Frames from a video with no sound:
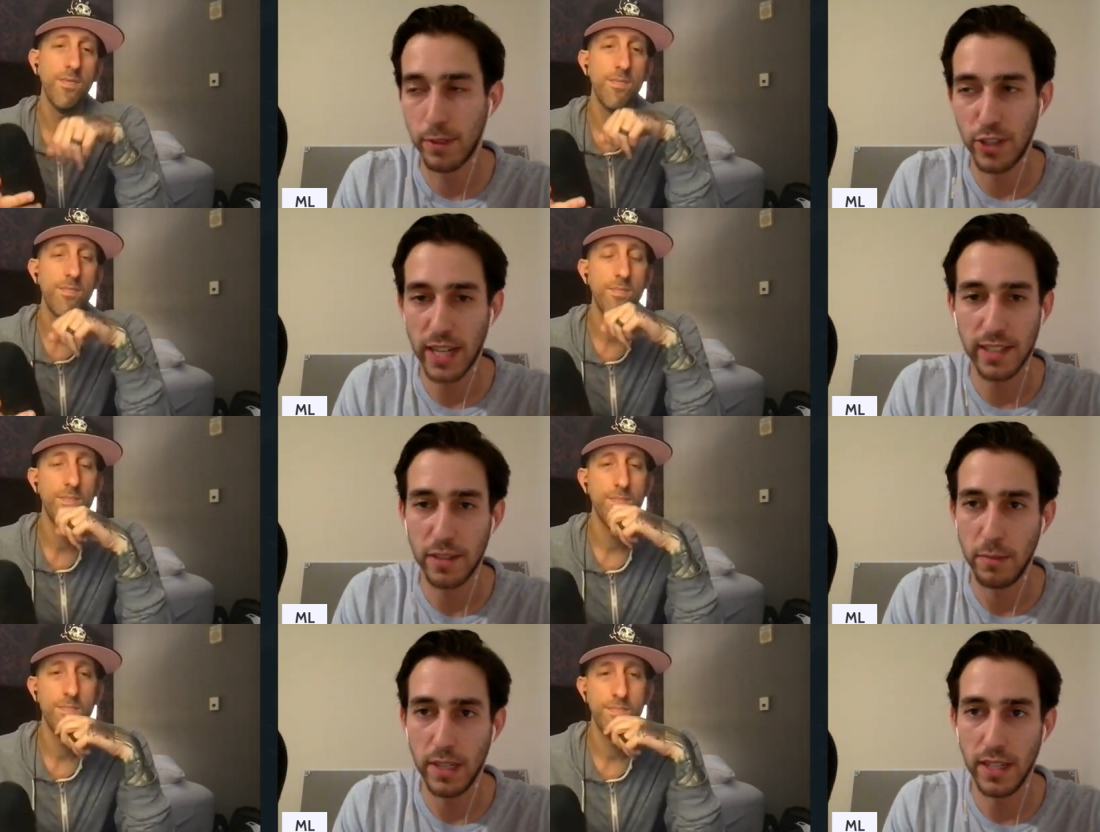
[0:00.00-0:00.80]

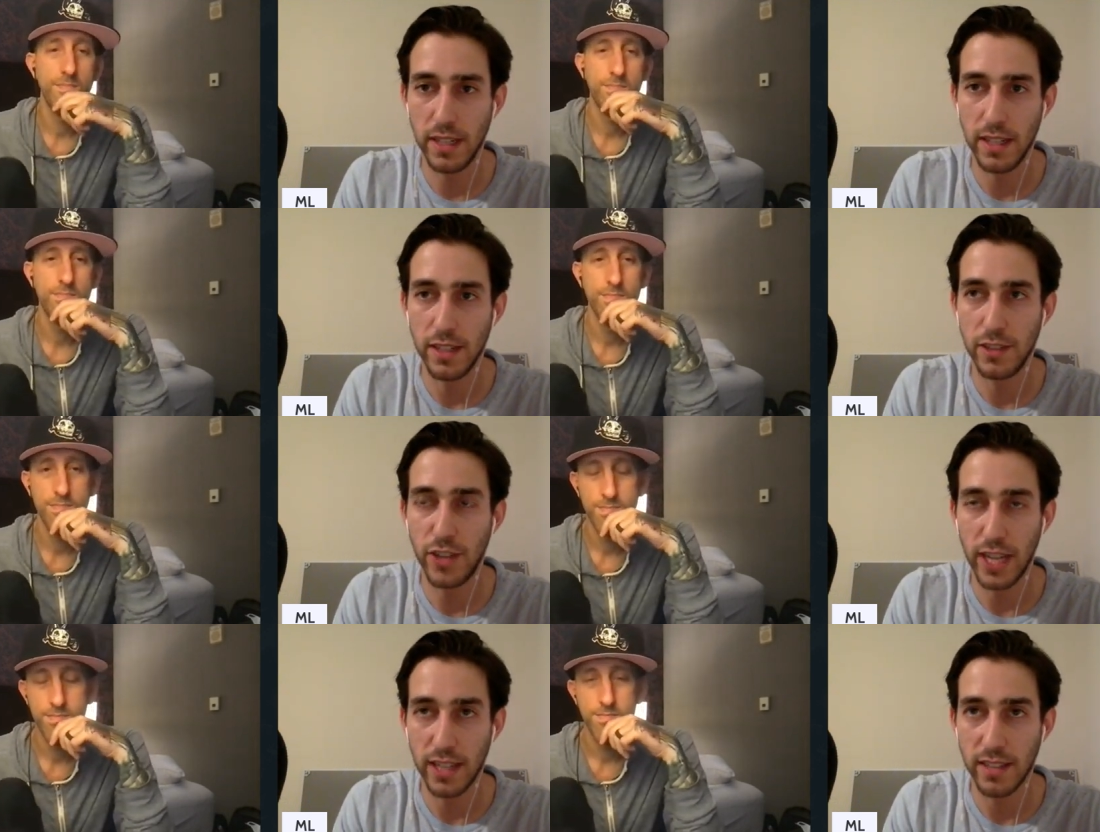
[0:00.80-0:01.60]
Speaker 1: projected to be
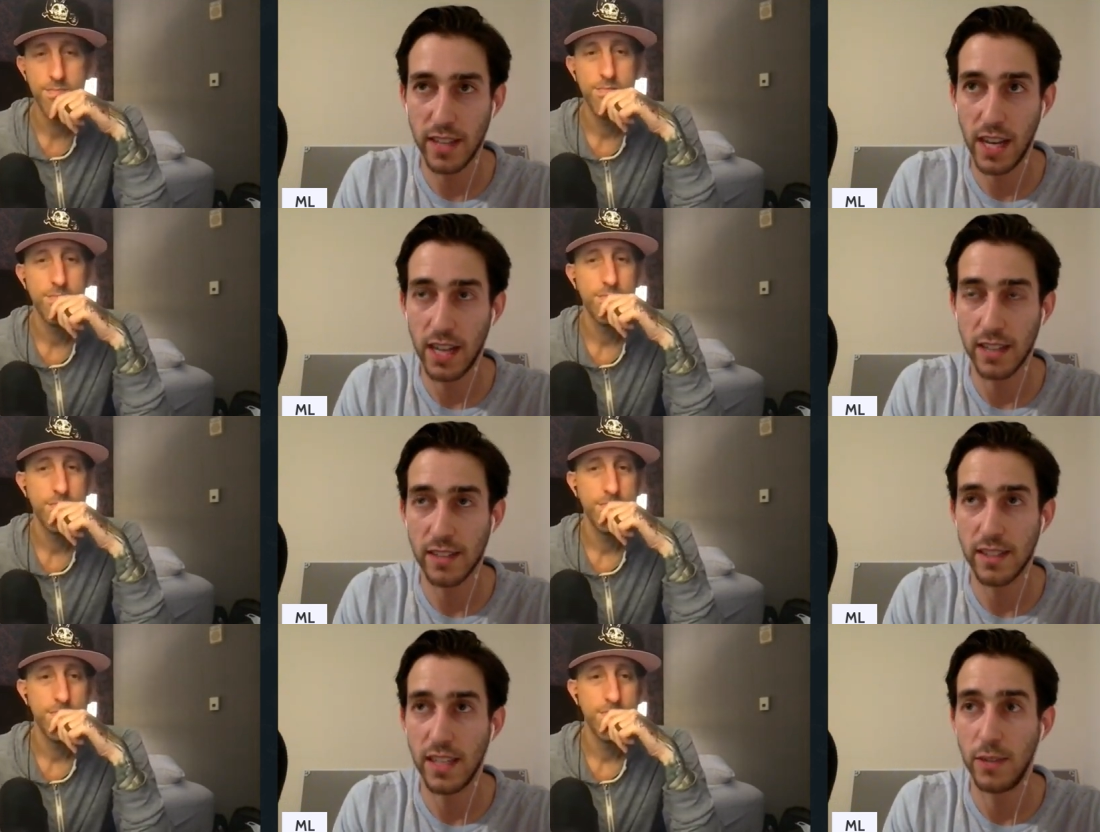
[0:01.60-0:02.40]
Jalen Suggs. It